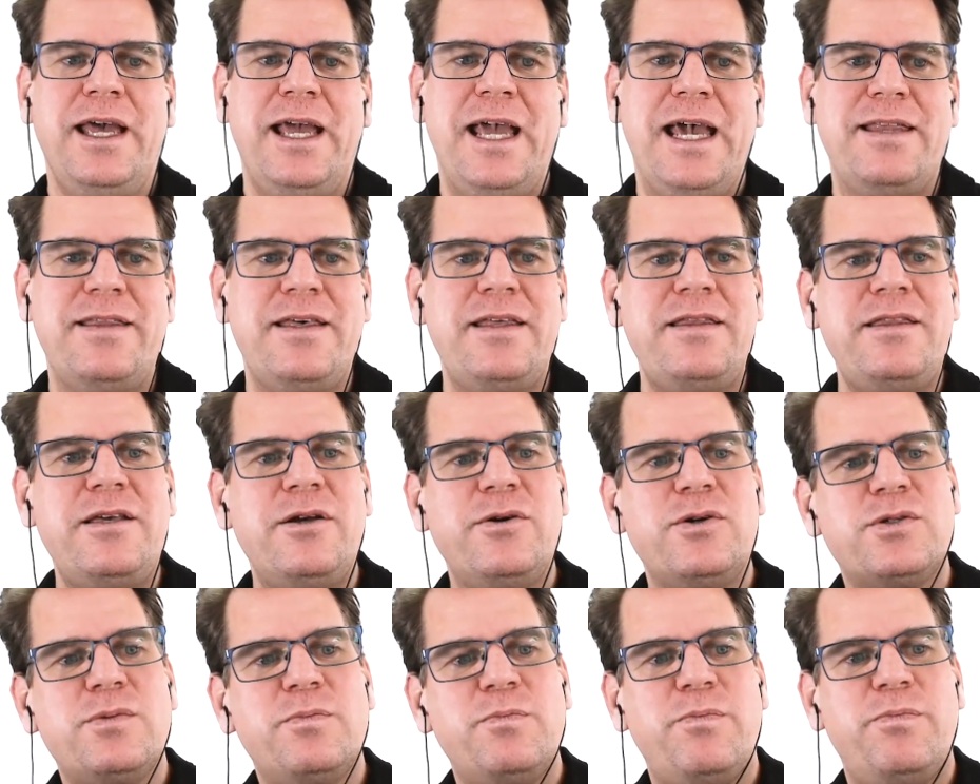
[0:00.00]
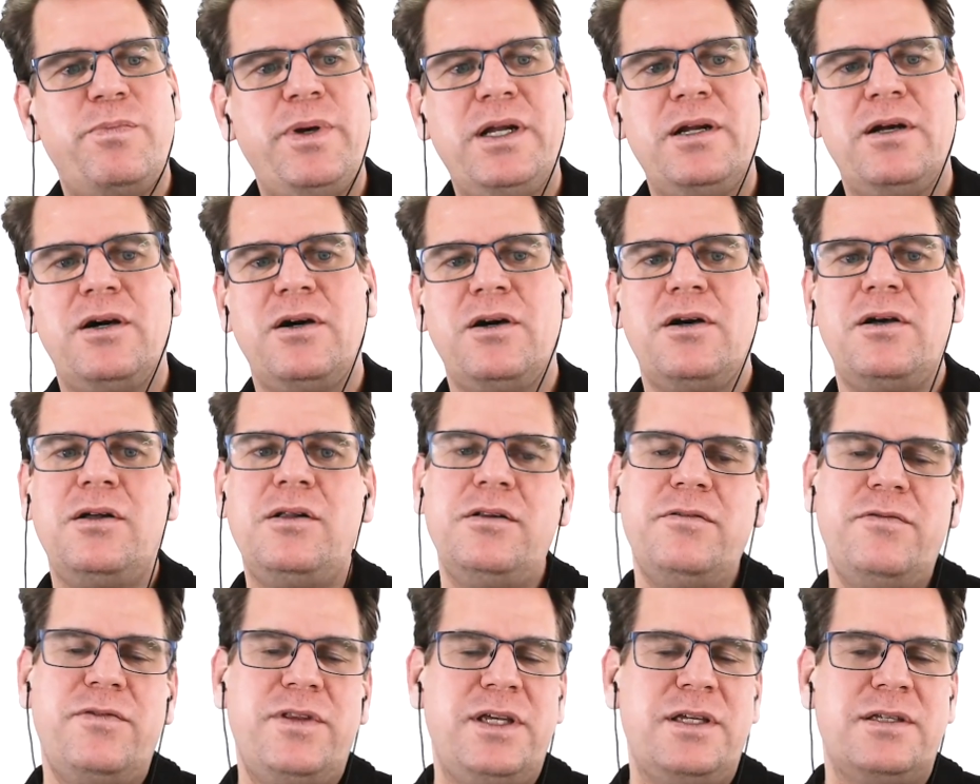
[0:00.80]
And then there's been
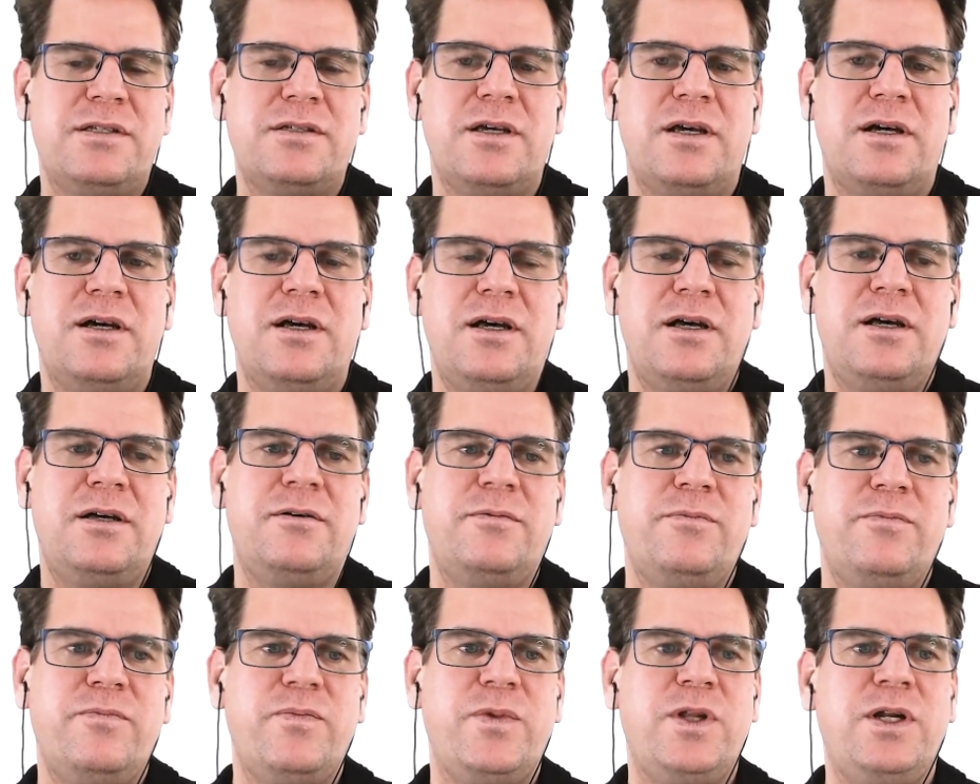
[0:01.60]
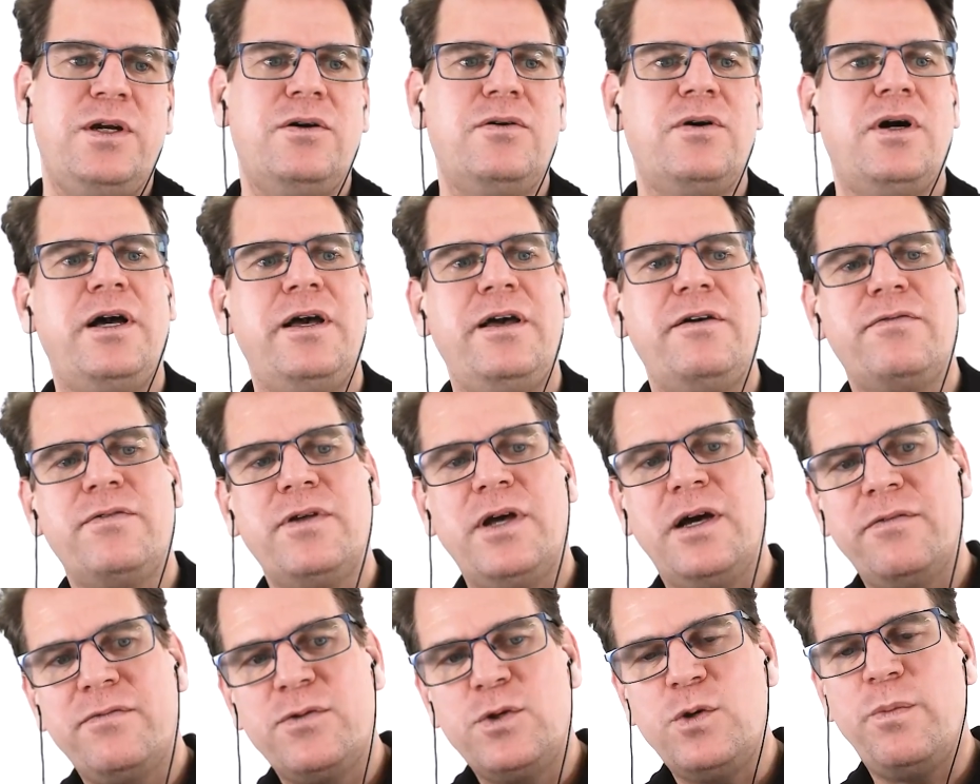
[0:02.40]
all of these, I
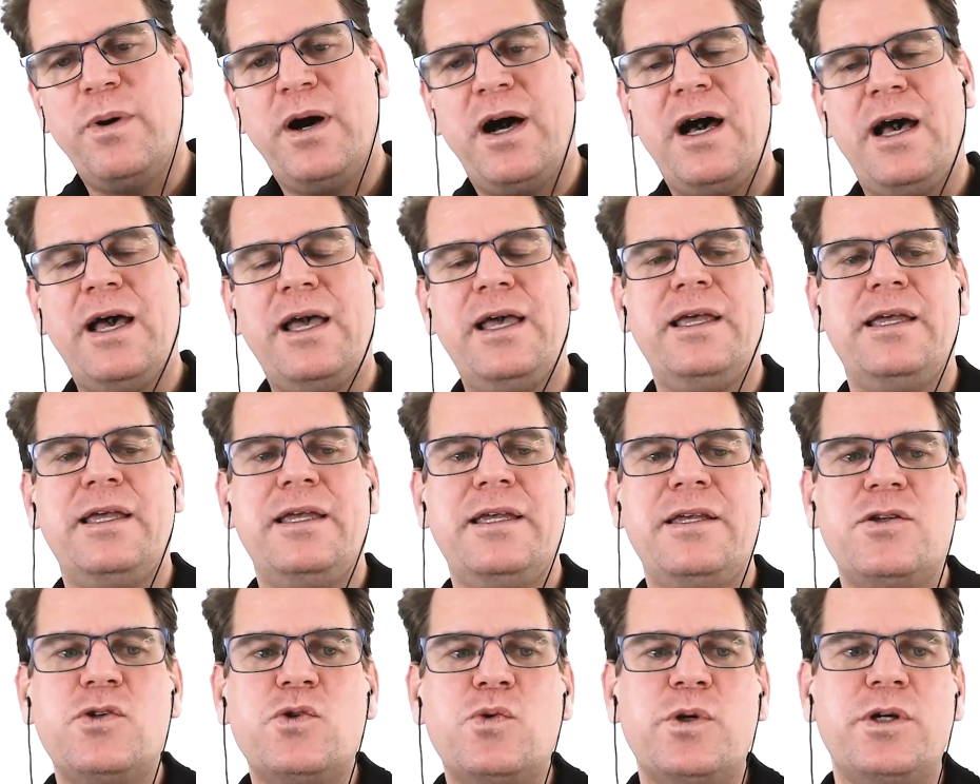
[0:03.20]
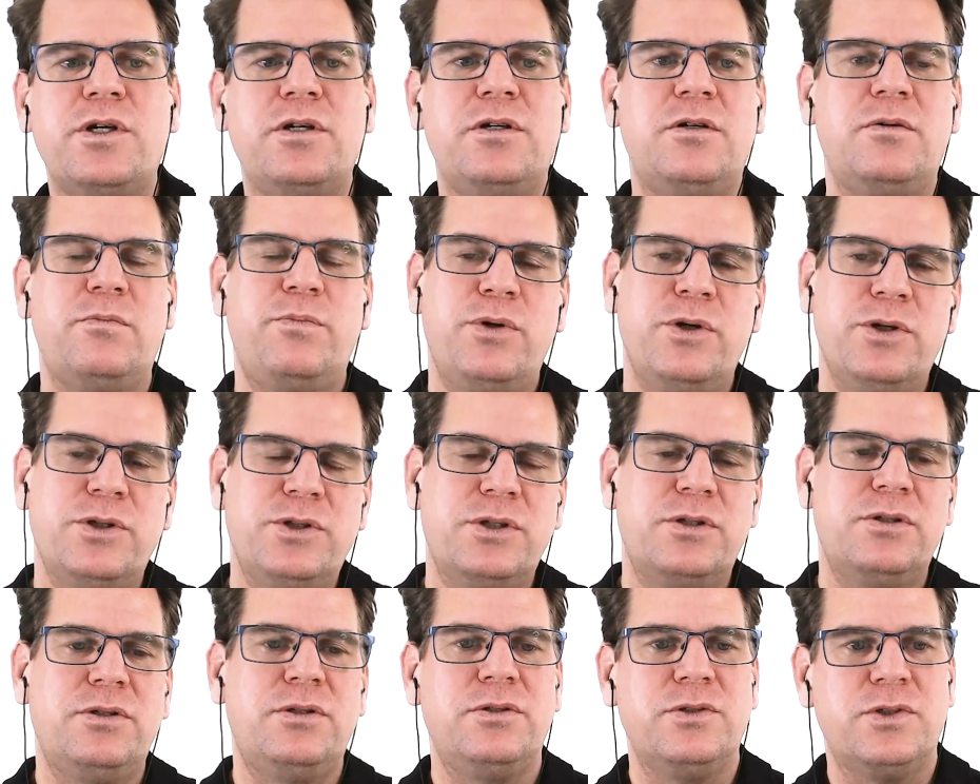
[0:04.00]
have Dubai, Israel,
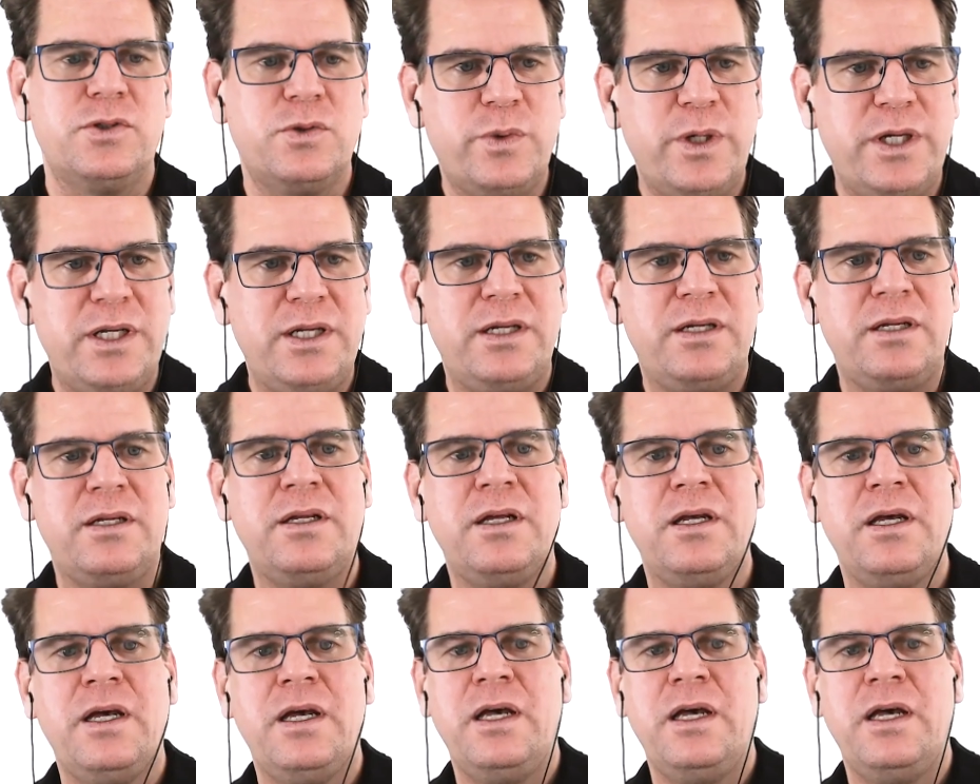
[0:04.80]
Portugal, Sweden,